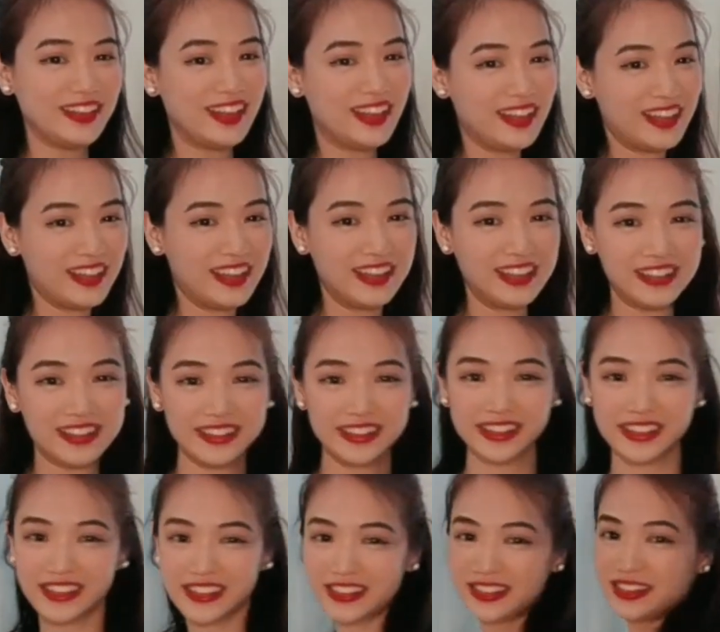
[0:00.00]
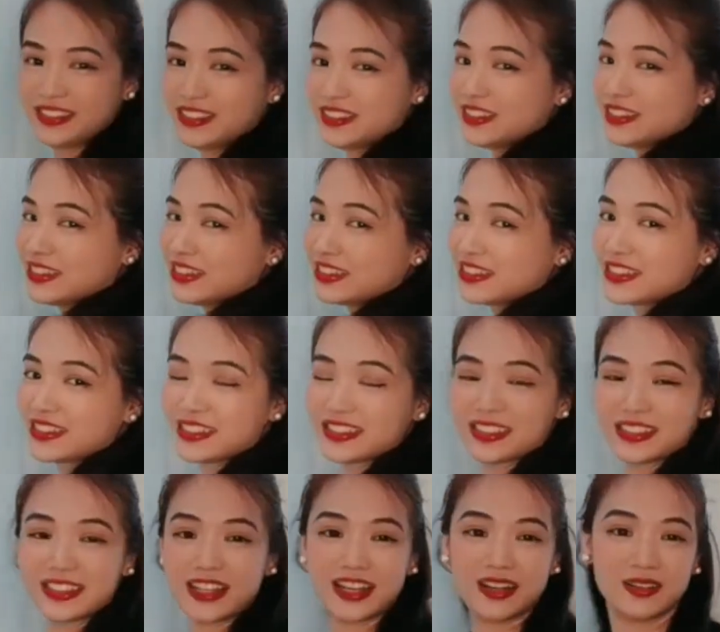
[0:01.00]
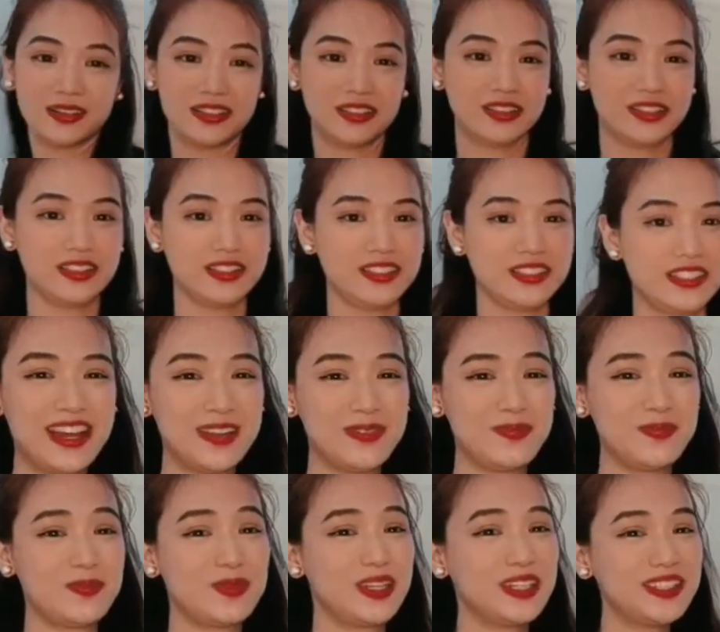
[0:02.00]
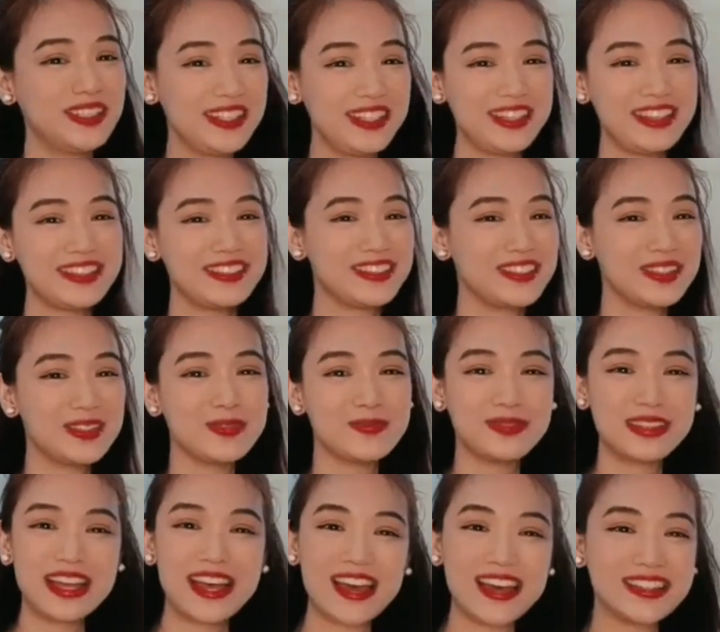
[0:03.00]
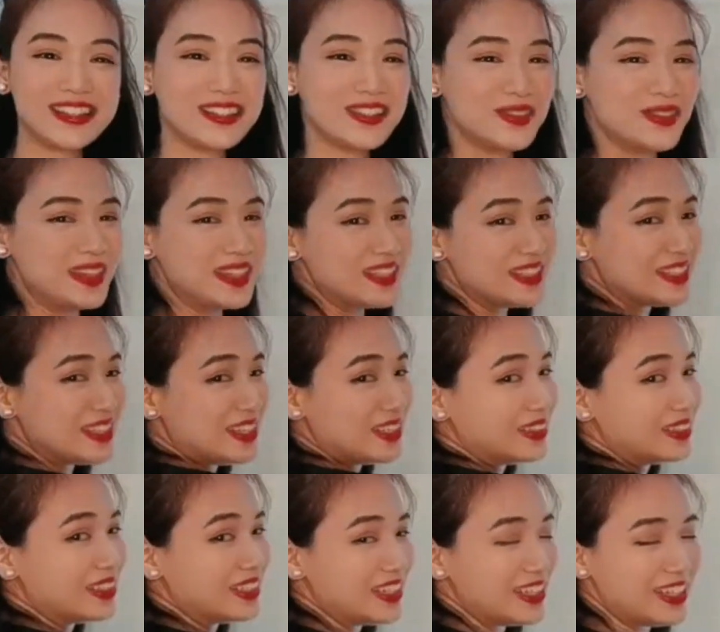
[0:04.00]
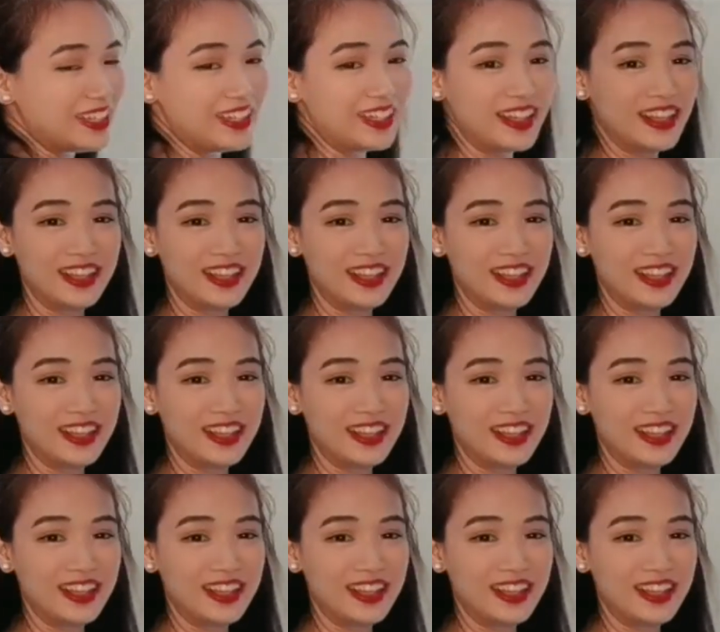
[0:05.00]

And this is how it looks. I'm really into plaids recently.